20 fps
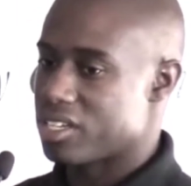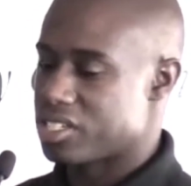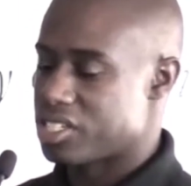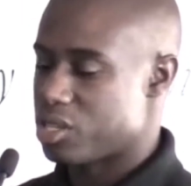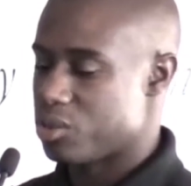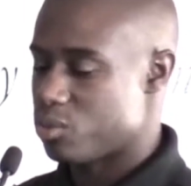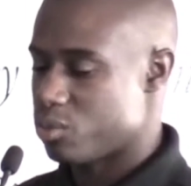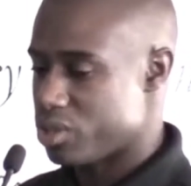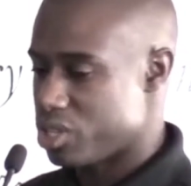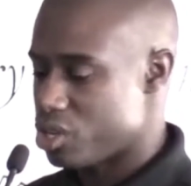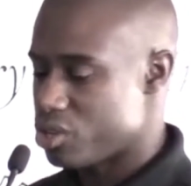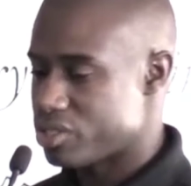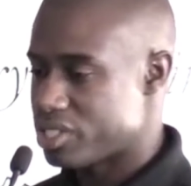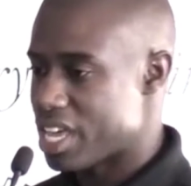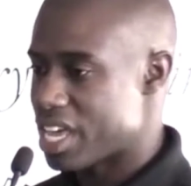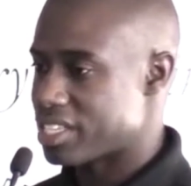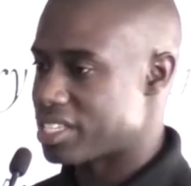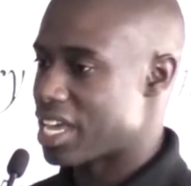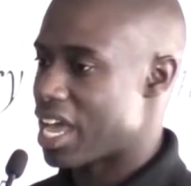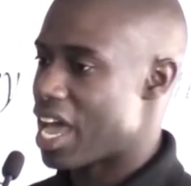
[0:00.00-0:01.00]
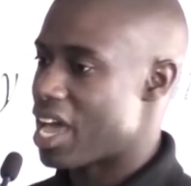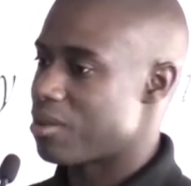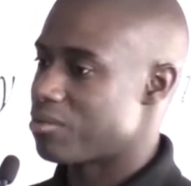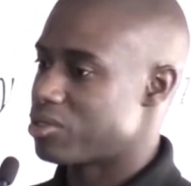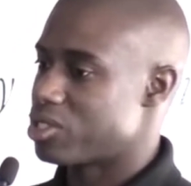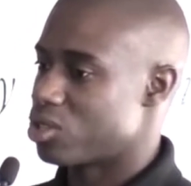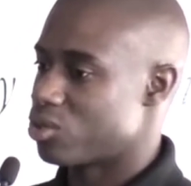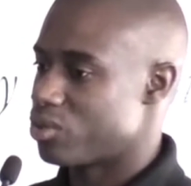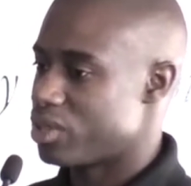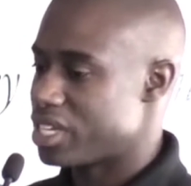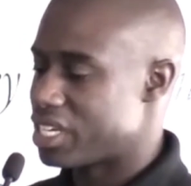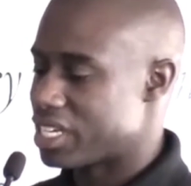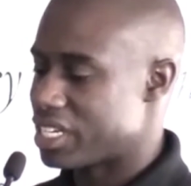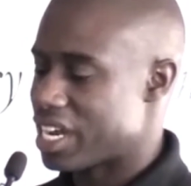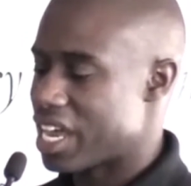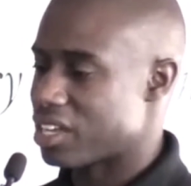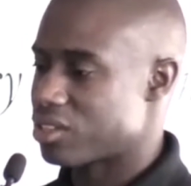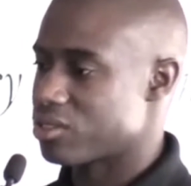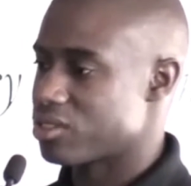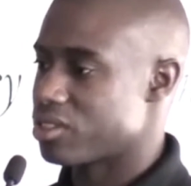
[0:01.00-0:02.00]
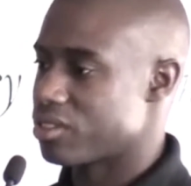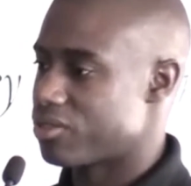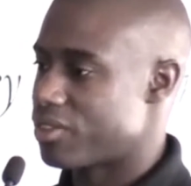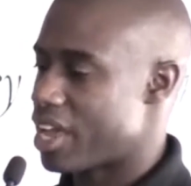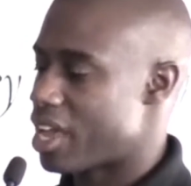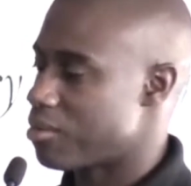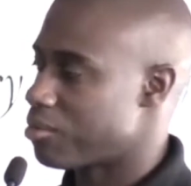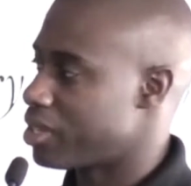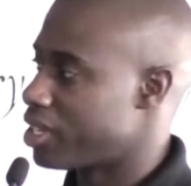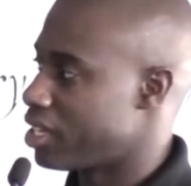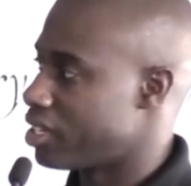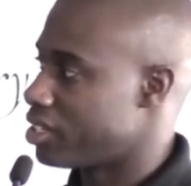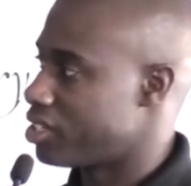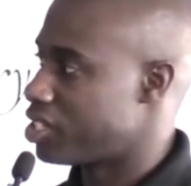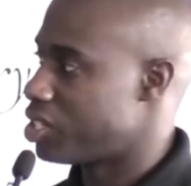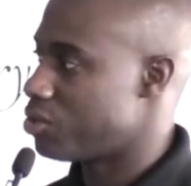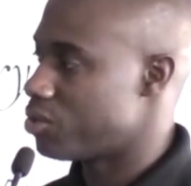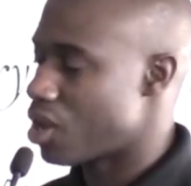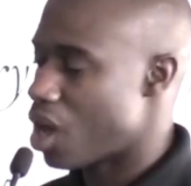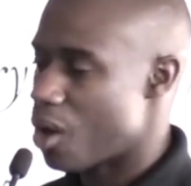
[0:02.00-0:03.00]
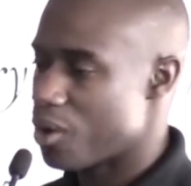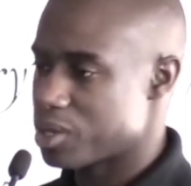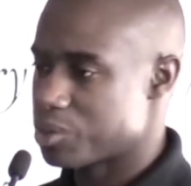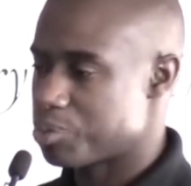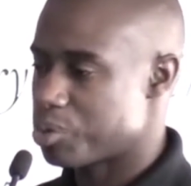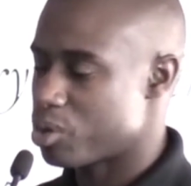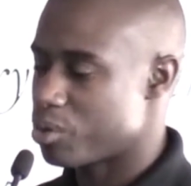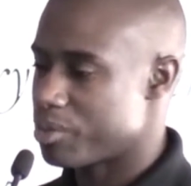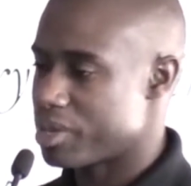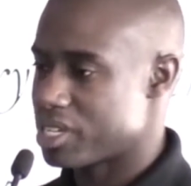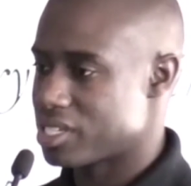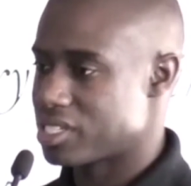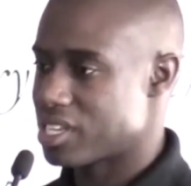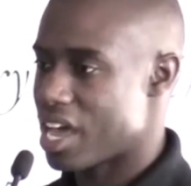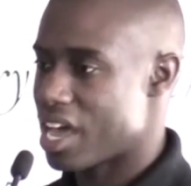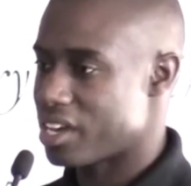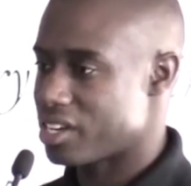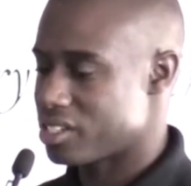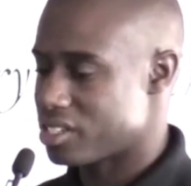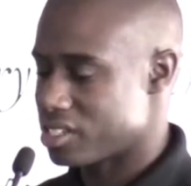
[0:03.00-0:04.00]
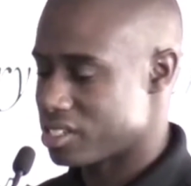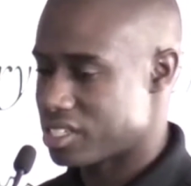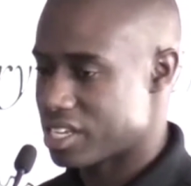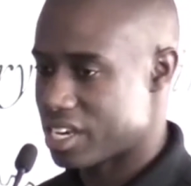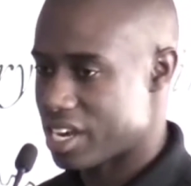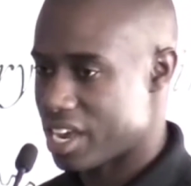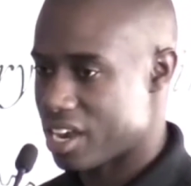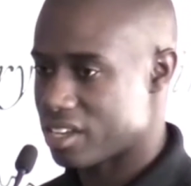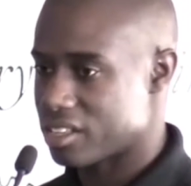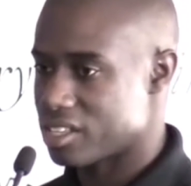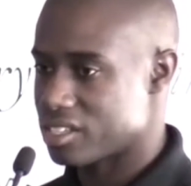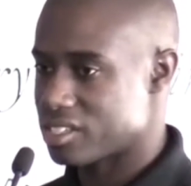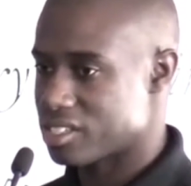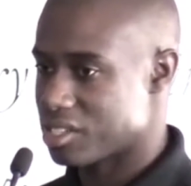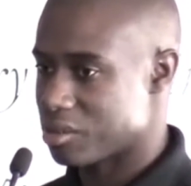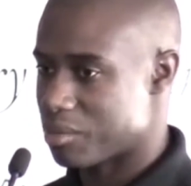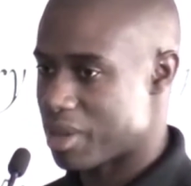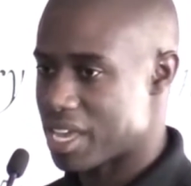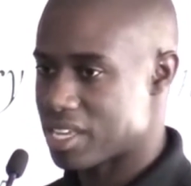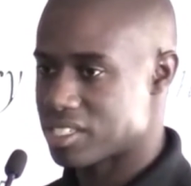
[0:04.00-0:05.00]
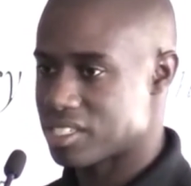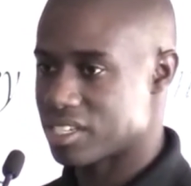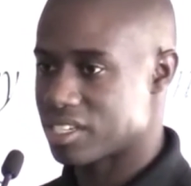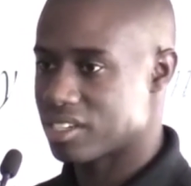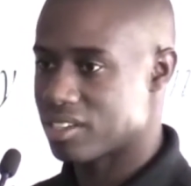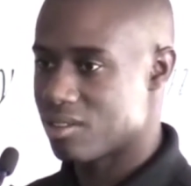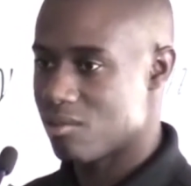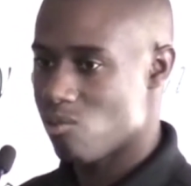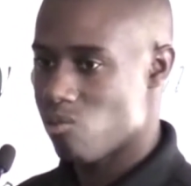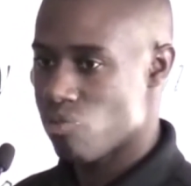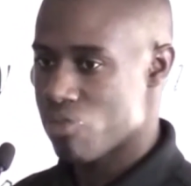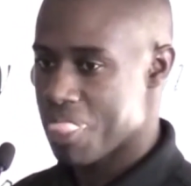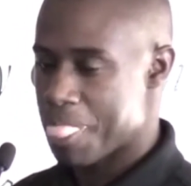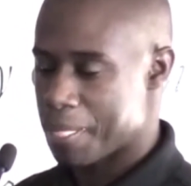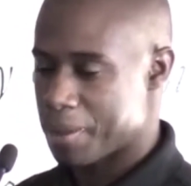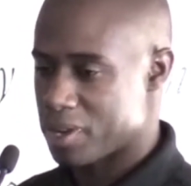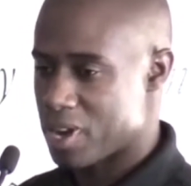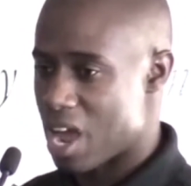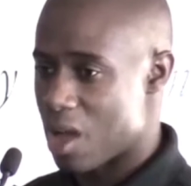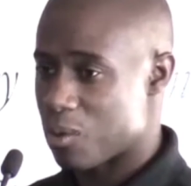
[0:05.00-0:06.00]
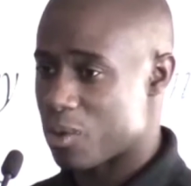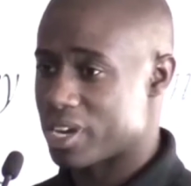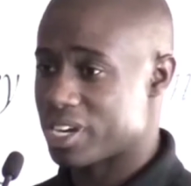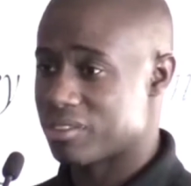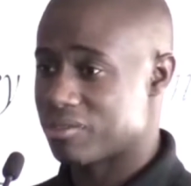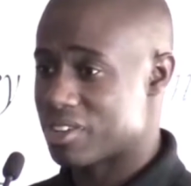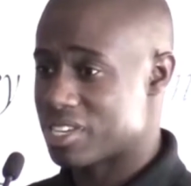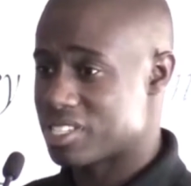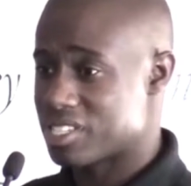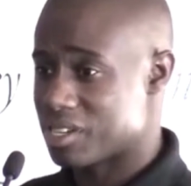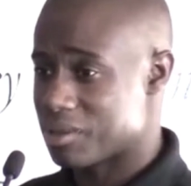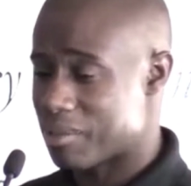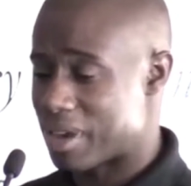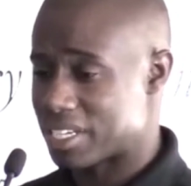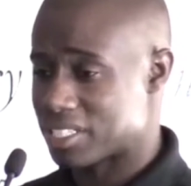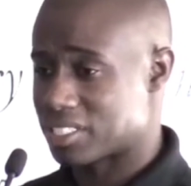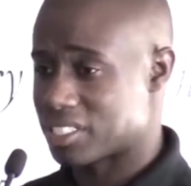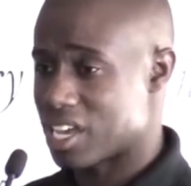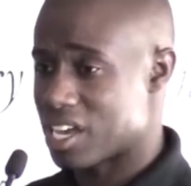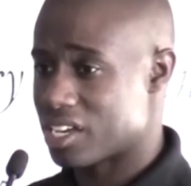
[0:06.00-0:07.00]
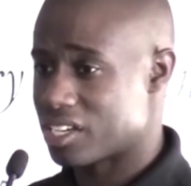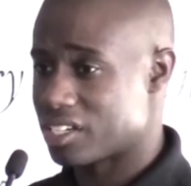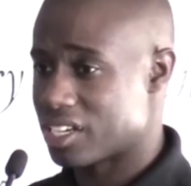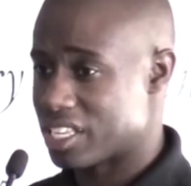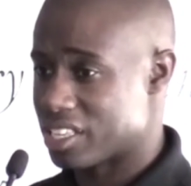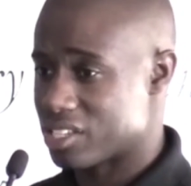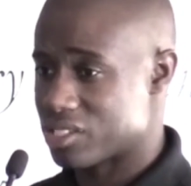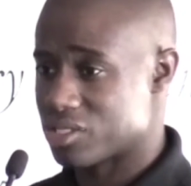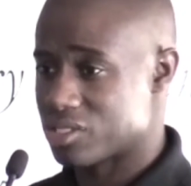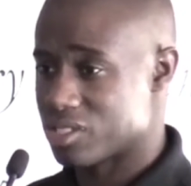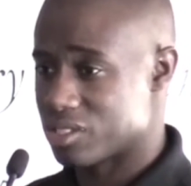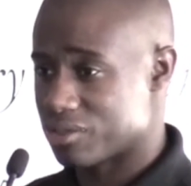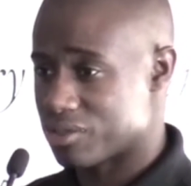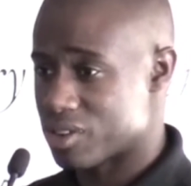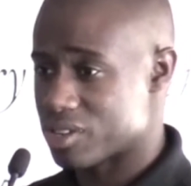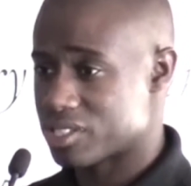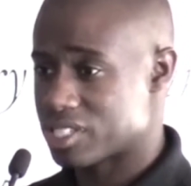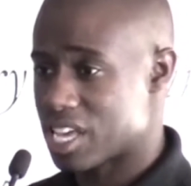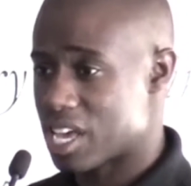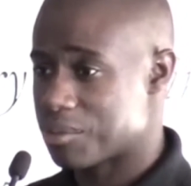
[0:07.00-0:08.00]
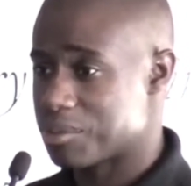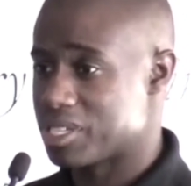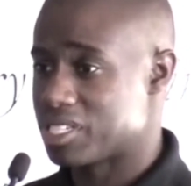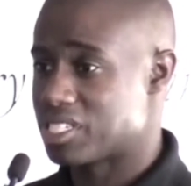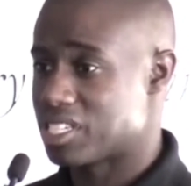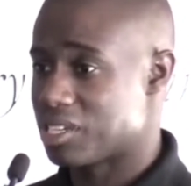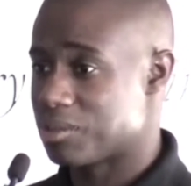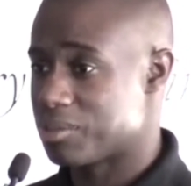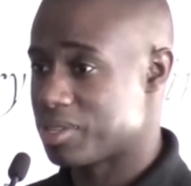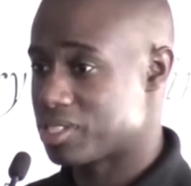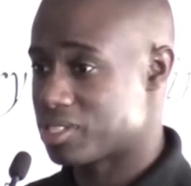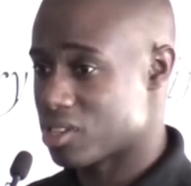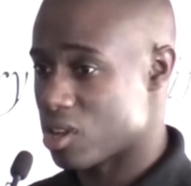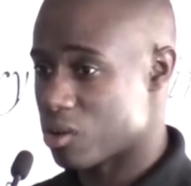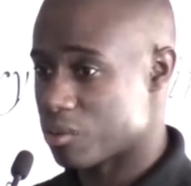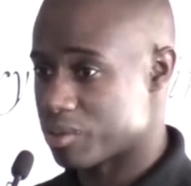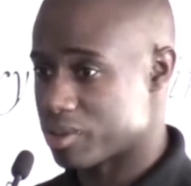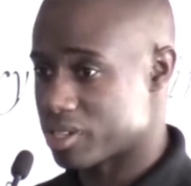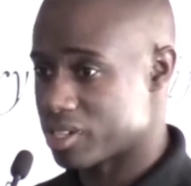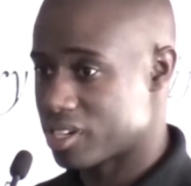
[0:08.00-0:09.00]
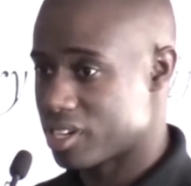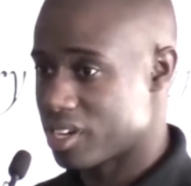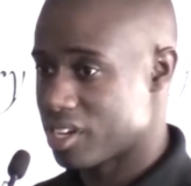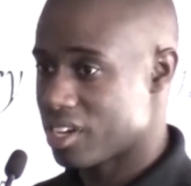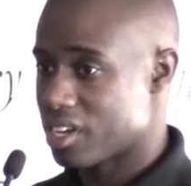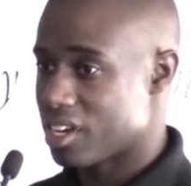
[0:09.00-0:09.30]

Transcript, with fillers: She used that time to reconnect with her family, and she would always pull me aside and she said, Aaron, this is amazing. You know, I went and visited my son, and this is the first time he's seen me sober.